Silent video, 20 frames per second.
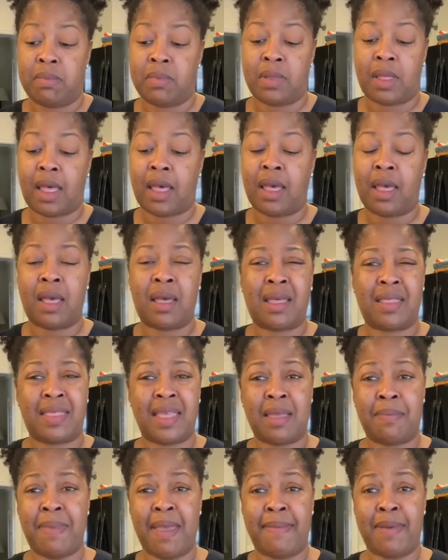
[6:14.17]
I
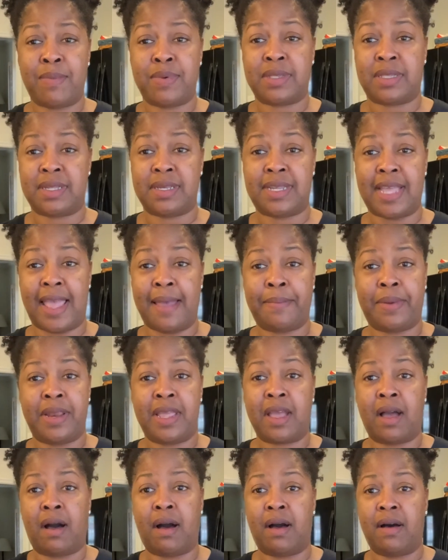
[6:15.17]
think maybe it was the dampening
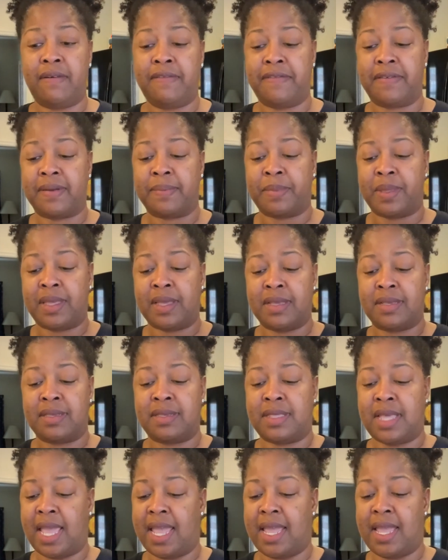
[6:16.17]
off, because
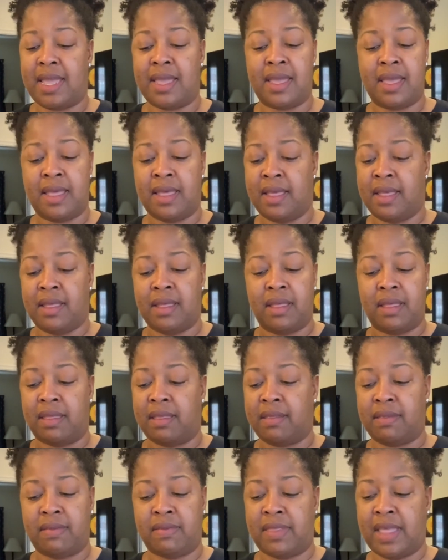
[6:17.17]
they
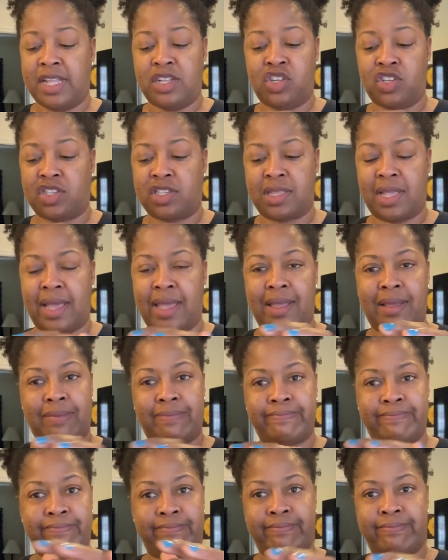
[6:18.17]
just like
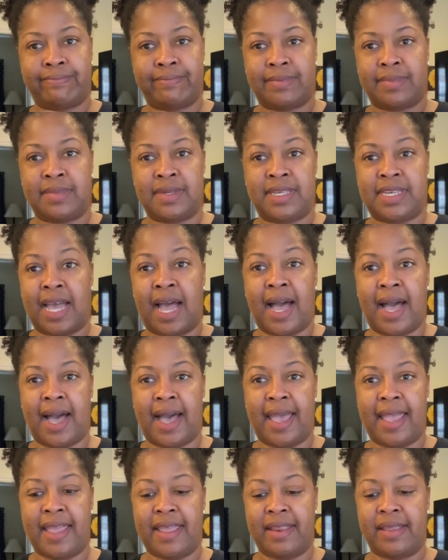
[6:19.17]

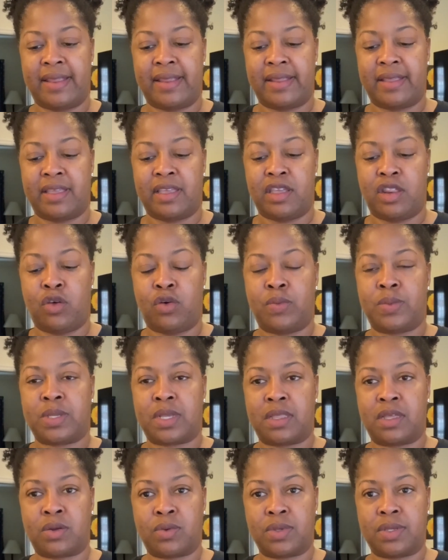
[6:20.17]
died. You know, it was a
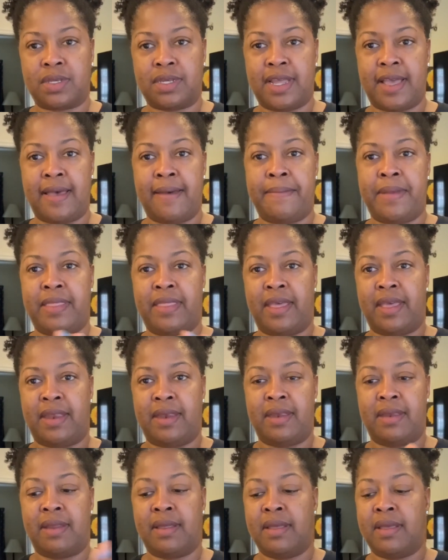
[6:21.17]
little stem, and
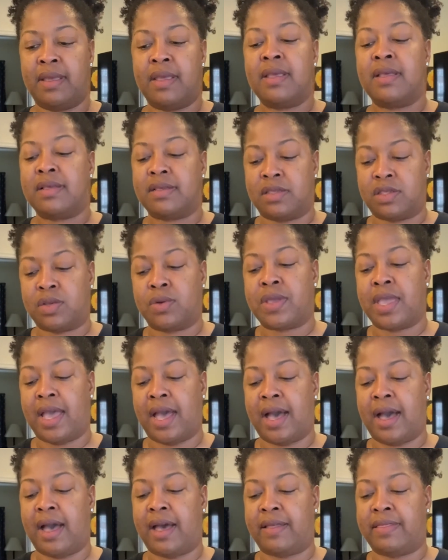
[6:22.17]
then, so
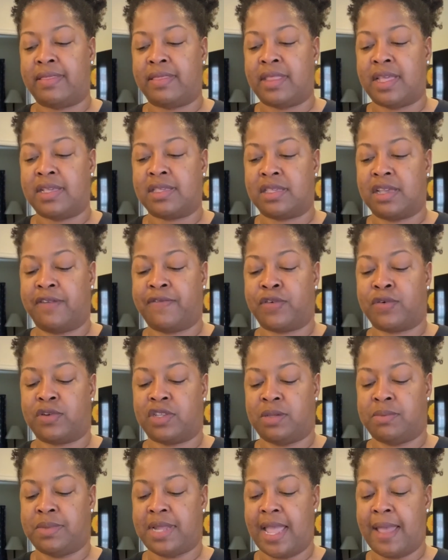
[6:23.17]
yeah, they suffered
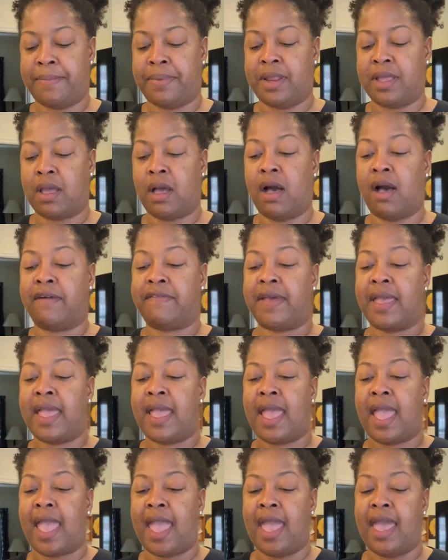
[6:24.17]
some dampening off.
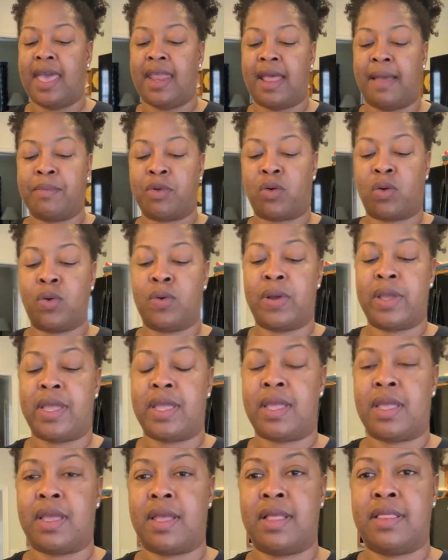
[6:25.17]
And I'm growing
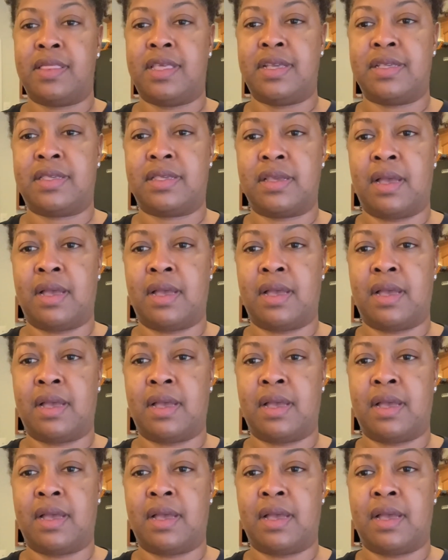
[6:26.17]
this